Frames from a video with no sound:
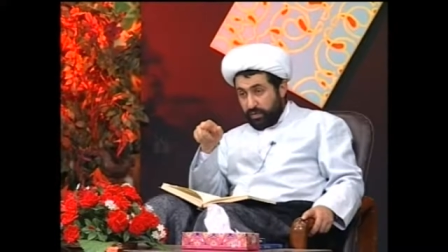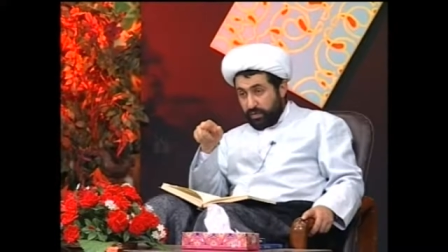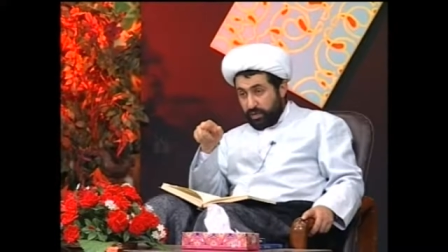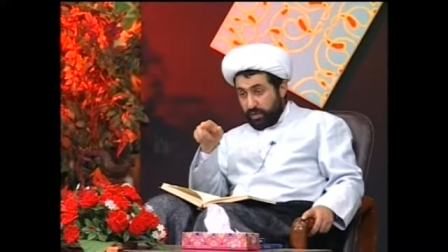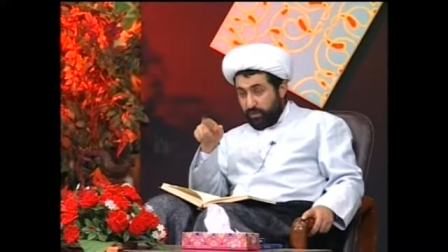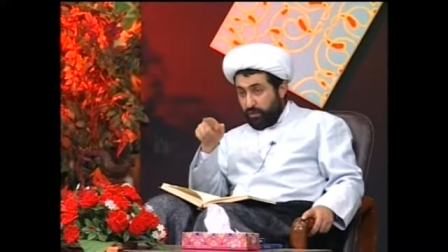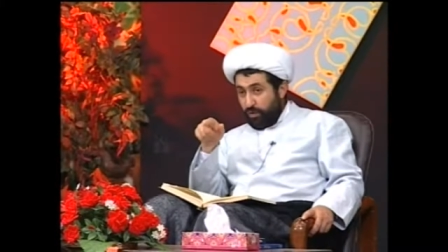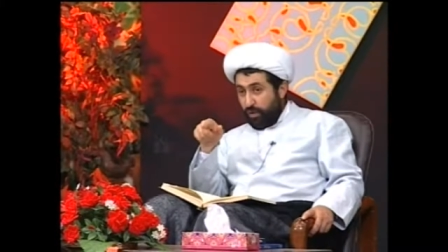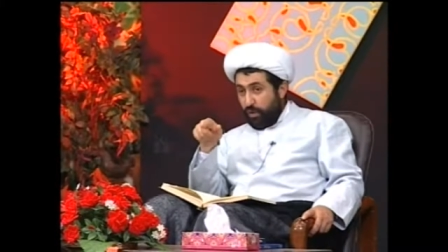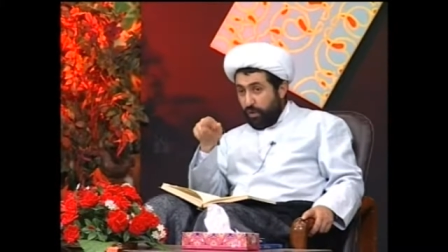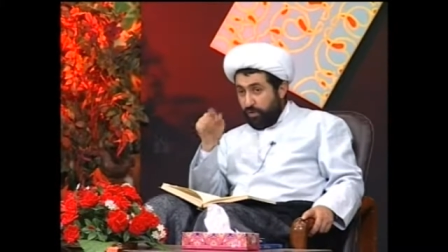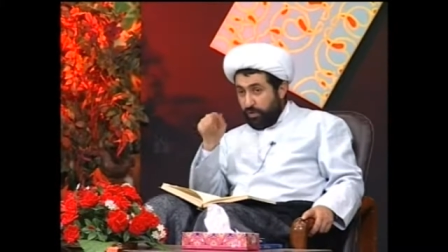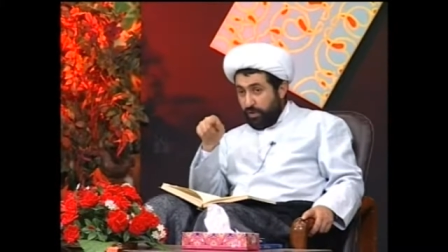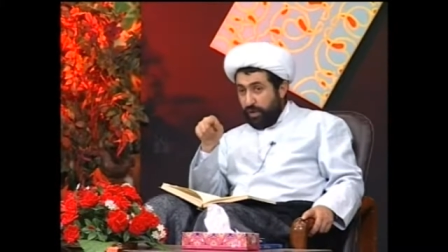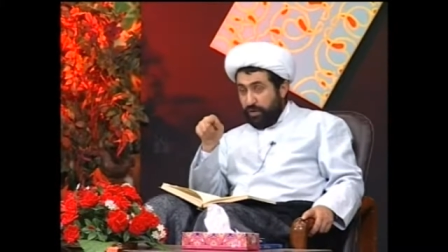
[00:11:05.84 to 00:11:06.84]
If you
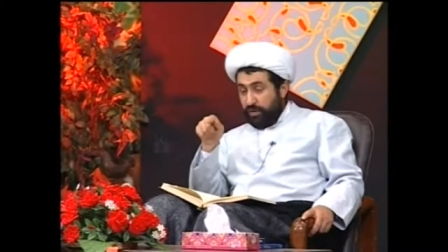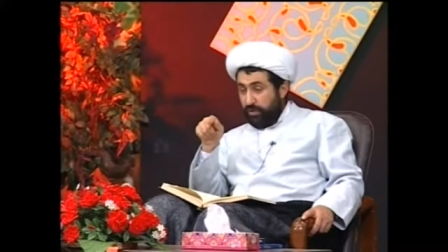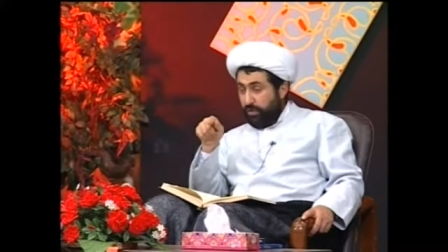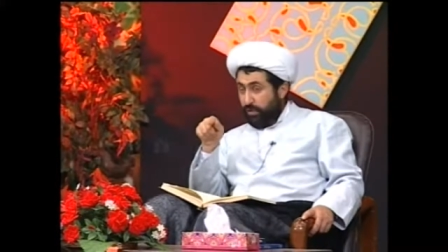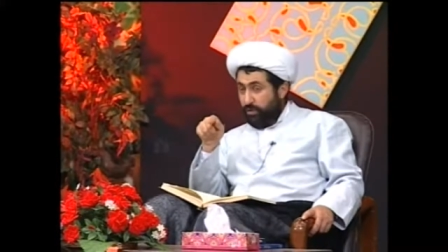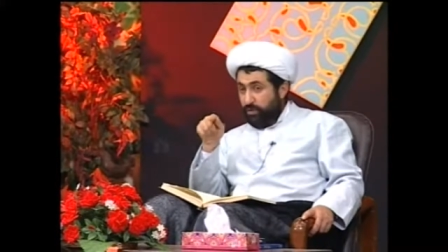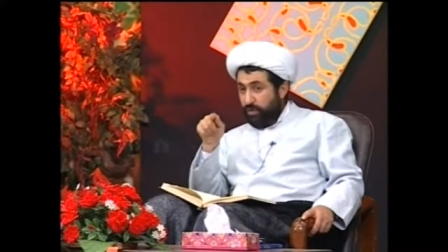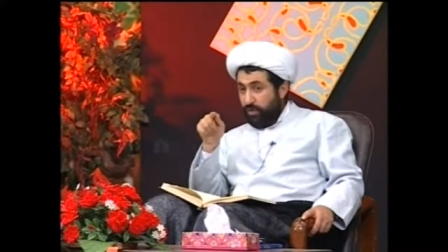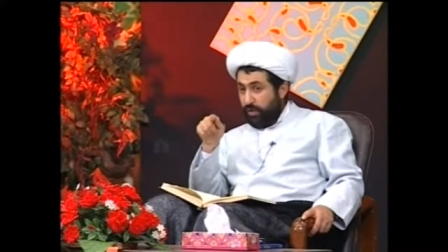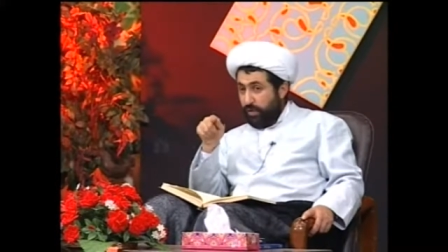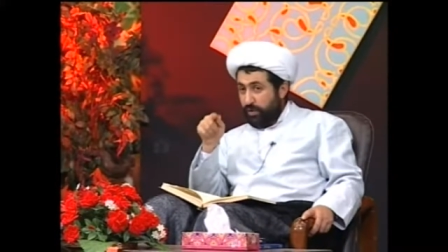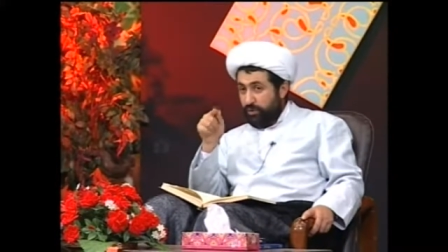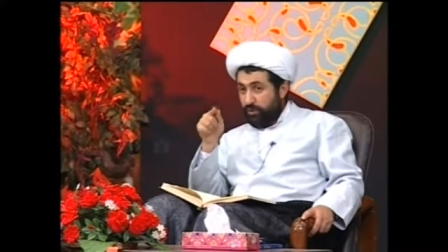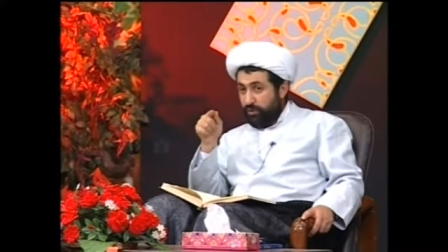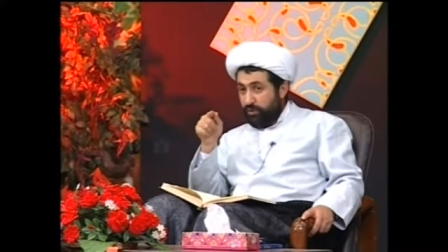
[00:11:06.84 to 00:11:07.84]
own it, so no
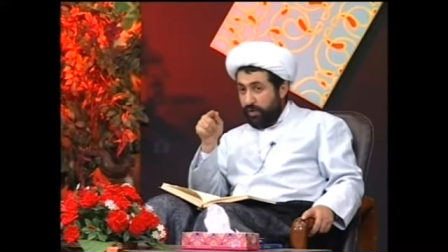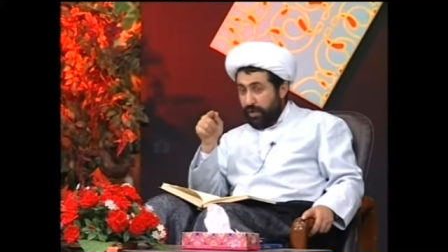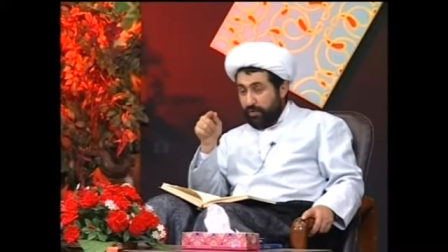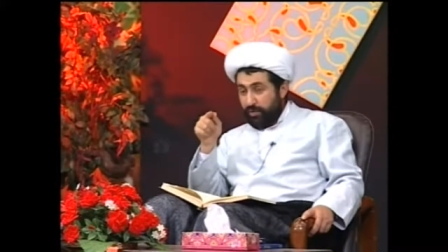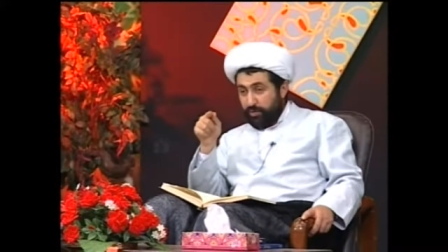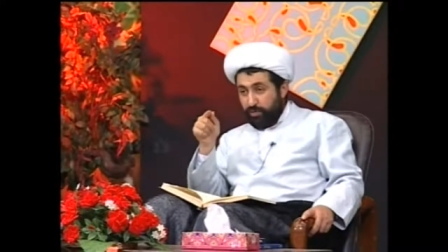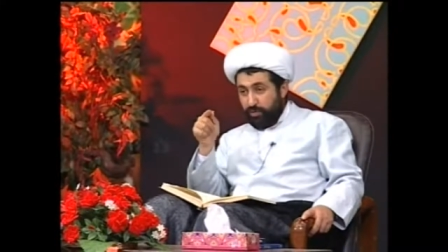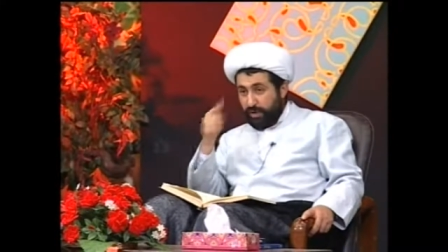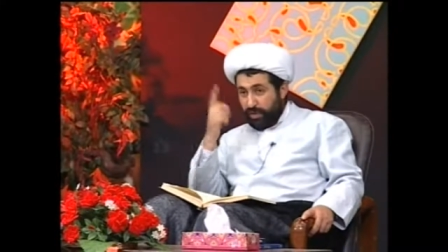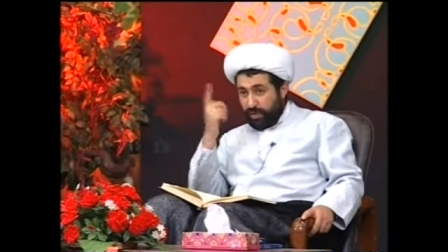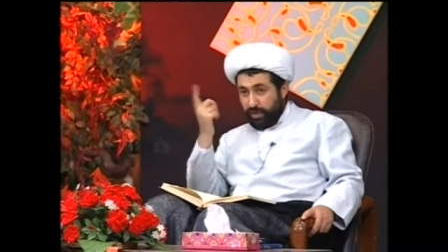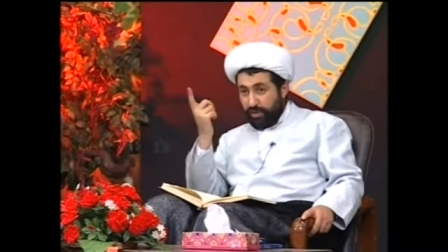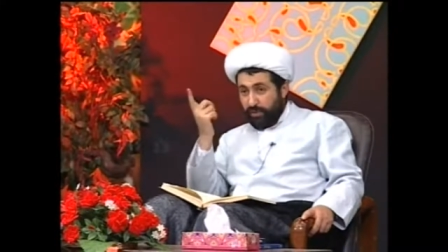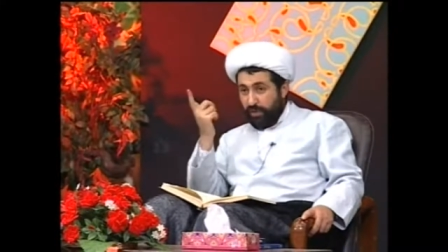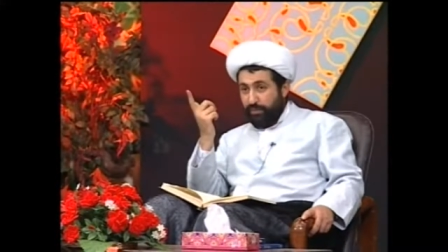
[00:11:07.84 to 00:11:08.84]
one should be able to take
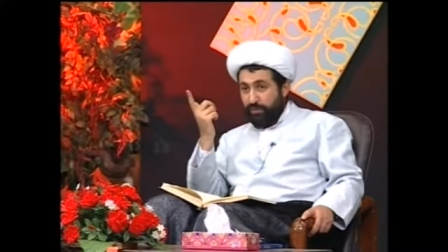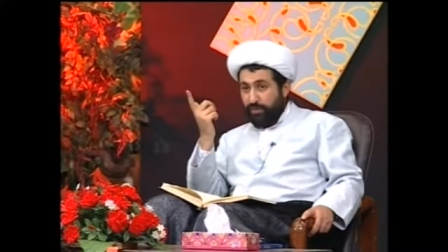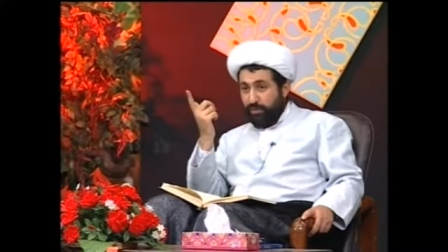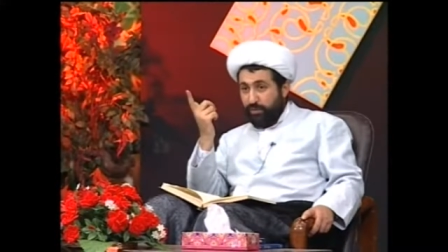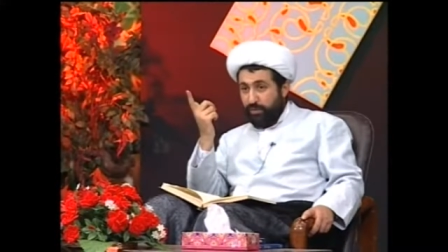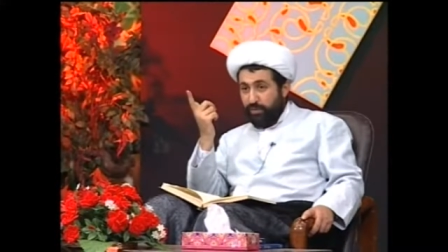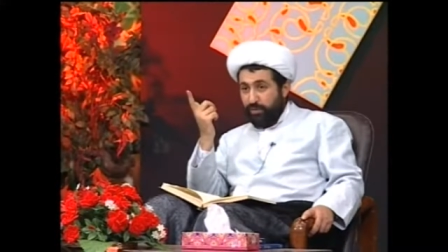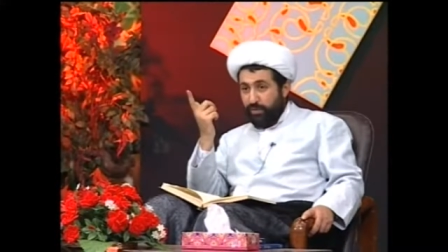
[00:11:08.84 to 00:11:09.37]
it away from you.